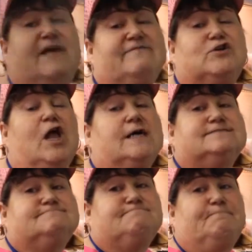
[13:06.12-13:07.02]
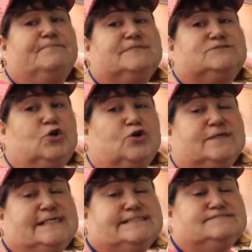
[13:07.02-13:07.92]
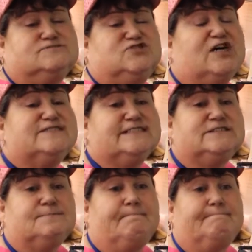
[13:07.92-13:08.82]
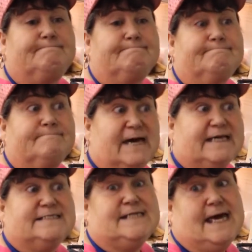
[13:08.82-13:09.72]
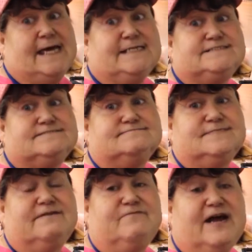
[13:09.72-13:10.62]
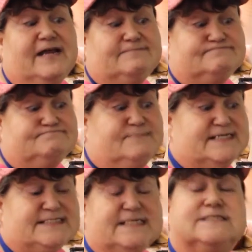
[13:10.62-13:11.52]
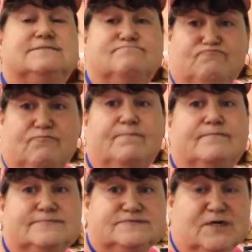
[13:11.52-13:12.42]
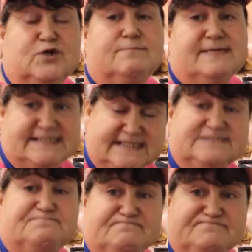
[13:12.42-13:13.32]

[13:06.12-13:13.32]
Five o'clock, start cooking sausage, bacon, eggs, getting ready, biscuits. We cook biscuits.